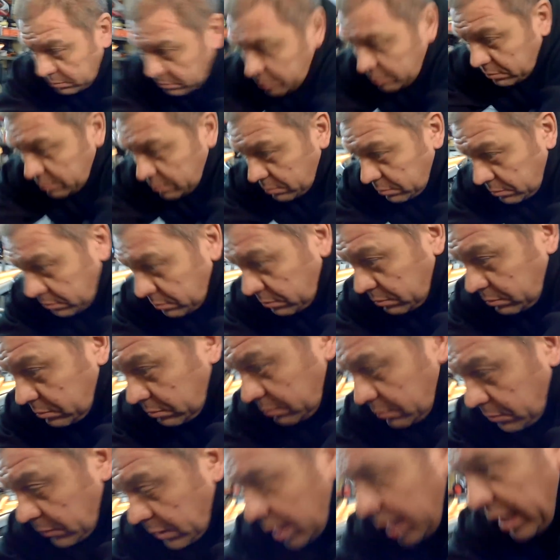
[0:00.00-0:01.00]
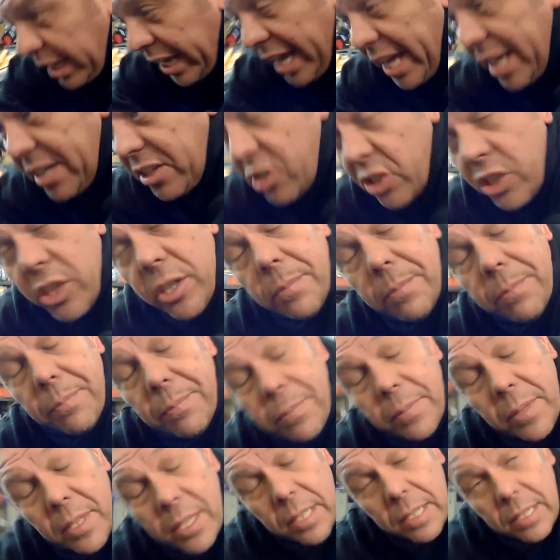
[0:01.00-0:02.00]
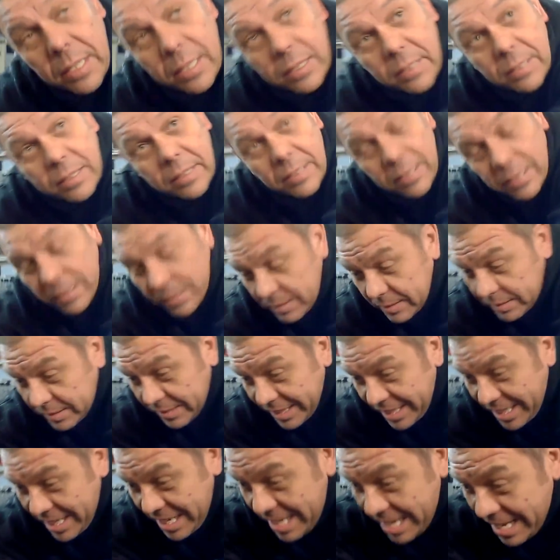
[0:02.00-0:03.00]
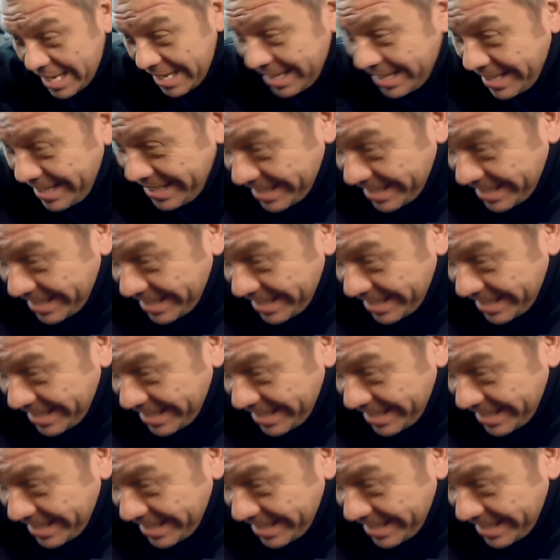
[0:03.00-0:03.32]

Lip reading: through a huge, probably, but a